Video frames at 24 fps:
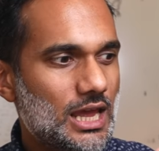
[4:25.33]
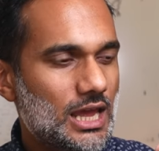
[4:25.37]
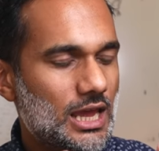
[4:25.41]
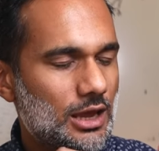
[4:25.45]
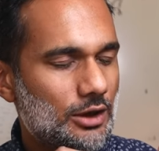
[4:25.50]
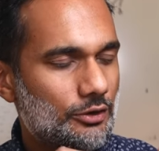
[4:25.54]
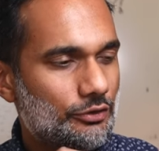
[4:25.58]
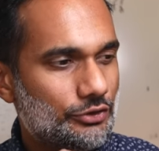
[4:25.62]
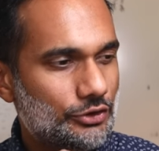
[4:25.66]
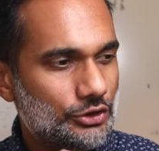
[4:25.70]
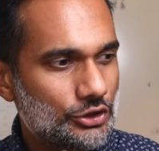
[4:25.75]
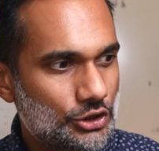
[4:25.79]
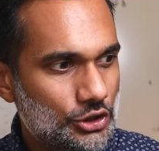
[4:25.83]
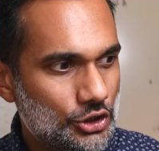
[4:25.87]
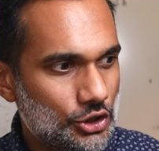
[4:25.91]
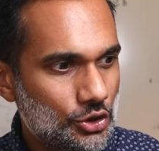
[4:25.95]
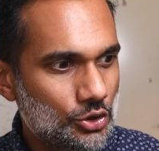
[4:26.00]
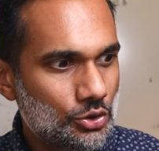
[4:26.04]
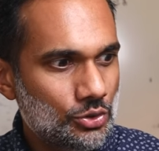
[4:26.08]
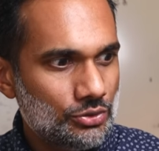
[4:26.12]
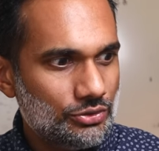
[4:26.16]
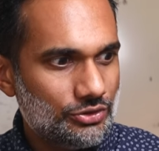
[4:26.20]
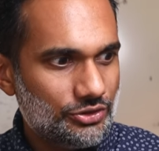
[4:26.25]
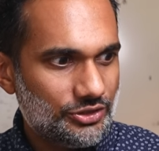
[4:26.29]
If
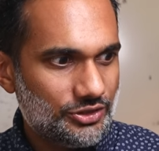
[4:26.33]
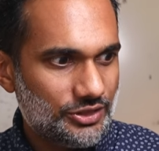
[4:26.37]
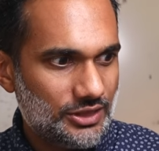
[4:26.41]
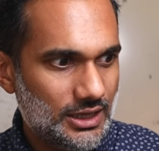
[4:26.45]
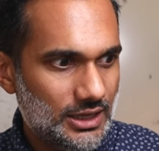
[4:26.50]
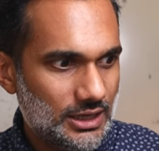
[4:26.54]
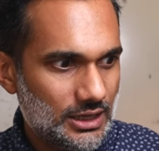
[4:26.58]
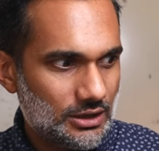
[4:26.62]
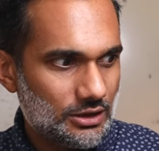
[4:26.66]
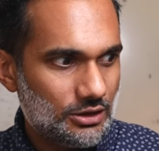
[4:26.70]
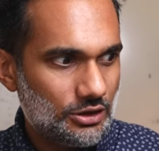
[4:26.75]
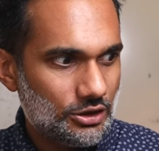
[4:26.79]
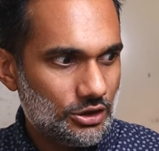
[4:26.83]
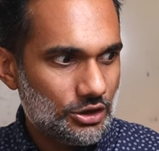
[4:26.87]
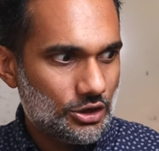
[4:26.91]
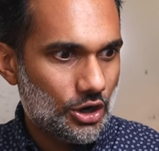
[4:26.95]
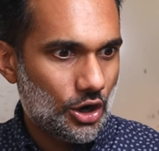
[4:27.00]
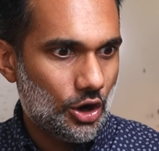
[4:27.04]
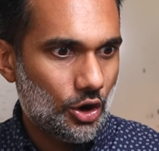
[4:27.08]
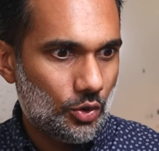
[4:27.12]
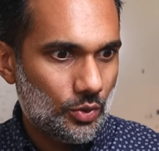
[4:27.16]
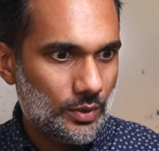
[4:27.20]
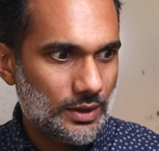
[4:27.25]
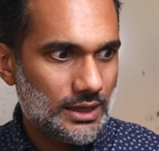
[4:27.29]
you think
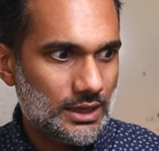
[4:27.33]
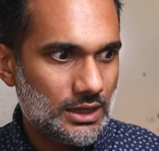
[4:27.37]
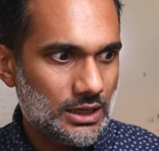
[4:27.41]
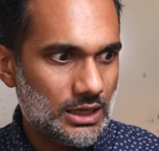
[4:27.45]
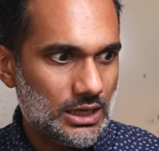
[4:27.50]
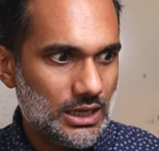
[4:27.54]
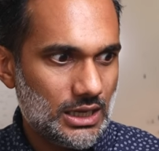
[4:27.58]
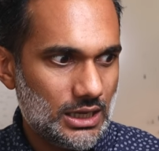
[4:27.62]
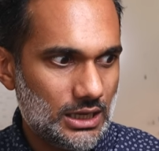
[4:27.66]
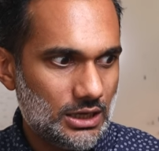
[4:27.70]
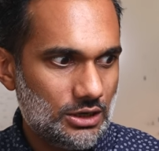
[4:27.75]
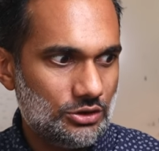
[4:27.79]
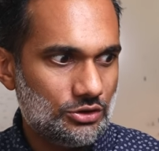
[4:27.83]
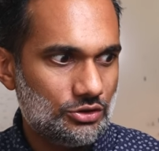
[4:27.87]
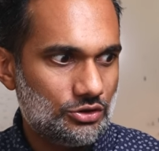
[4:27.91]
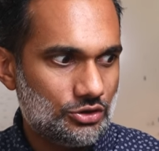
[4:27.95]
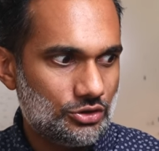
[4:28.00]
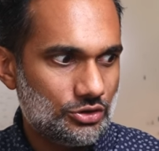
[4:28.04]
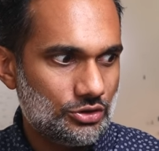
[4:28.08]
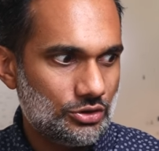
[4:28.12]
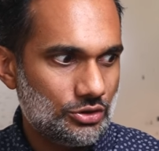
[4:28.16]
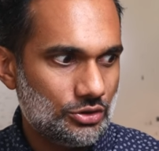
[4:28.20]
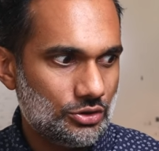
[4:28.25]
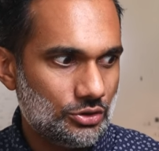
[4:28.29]
going
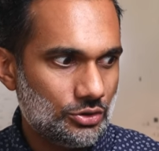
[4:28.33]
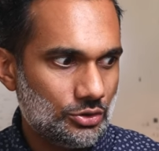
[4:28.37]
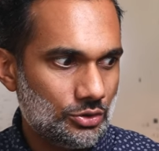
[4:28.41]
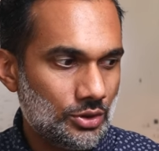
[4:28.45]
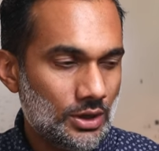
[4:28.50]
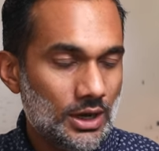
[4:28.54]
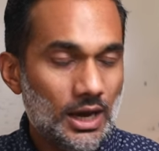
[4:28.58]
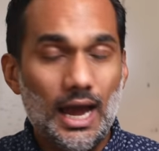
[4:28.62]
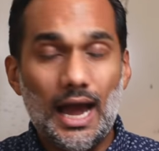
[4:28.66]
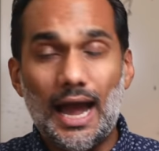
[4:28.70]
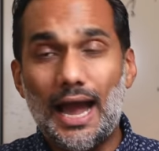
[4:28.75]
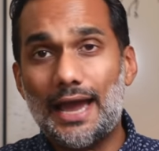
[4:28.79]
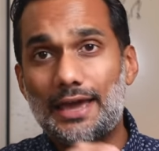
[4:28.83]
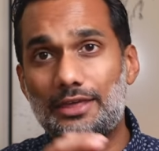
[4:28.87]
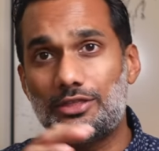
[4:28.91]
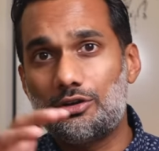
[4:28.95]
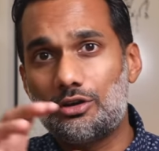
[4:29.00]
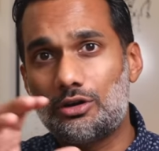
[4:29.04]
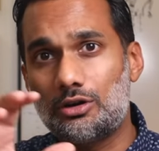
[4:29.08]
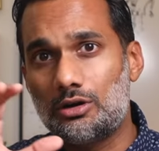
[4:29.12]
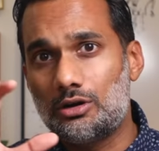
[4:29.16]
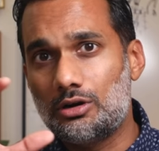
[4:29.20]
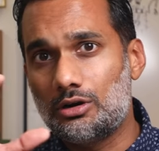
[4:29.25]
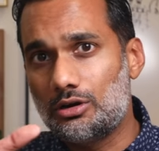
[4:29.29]
into
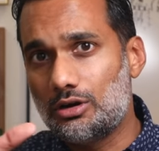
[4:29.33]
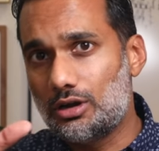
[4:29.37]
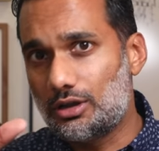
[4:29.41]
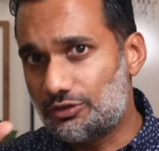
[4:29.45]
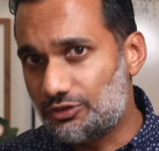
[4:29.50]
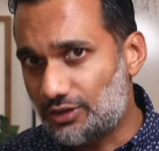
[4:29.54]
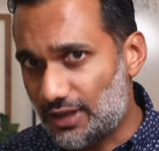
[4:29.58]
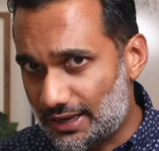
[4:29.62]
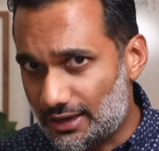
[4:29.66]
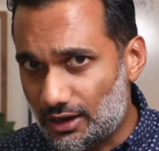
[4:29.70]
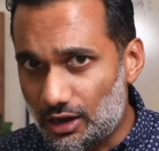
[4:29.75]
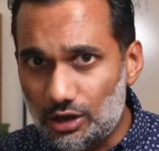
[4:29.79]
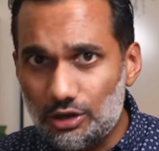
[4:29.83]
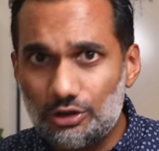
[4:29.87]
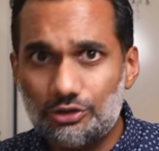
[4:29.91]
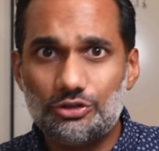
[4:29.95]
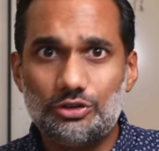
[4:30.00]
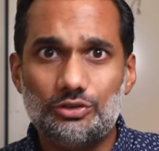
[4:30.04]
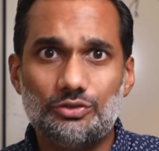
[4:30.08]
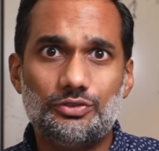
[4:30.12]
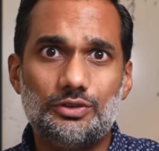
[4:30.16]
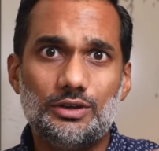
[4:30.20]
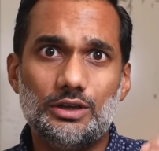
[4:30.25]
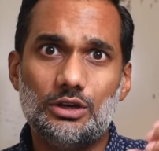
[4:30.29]
either a
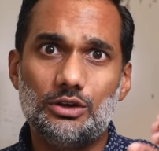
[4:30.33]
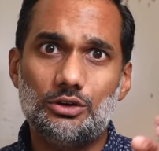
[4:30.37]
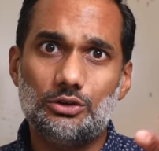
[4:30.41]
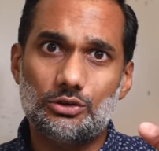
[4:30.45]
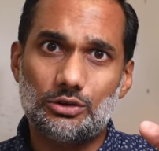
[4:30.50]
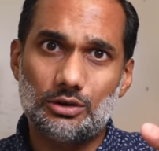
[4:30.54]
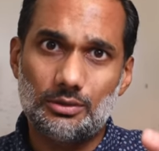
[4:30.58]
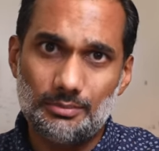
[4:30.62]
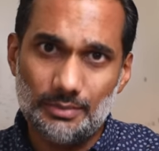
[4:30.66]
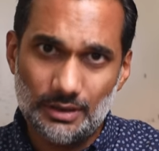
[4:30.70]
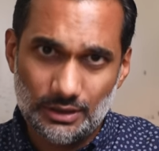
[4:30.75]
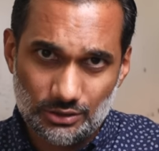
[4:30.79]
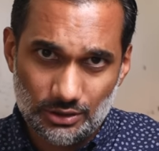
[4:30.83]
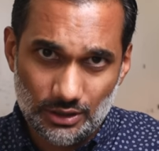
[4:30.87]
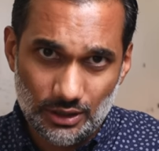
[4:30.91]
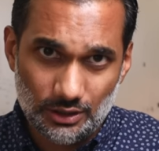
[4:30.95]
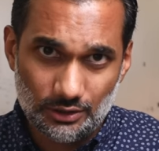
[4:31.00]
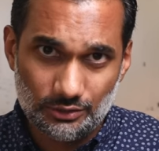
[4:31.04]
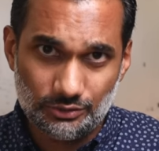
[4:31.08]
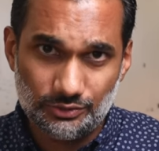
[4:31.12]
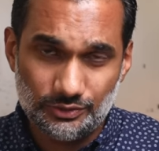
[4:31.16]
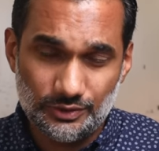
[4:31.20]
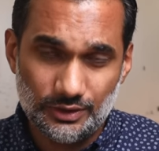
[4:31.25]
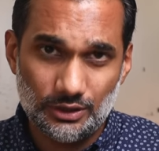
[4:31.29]
psychology field or a mental
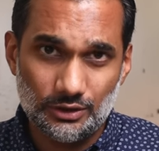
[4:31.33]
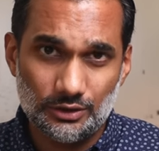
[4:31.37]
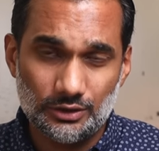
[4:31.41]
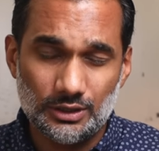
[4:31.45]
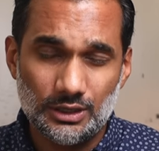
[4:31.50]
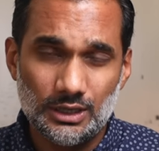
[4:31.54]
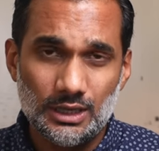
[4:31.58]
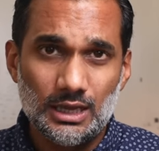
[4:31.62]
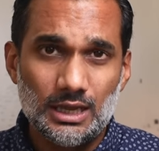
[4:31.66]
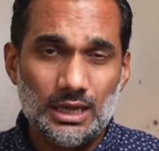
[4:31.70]
health field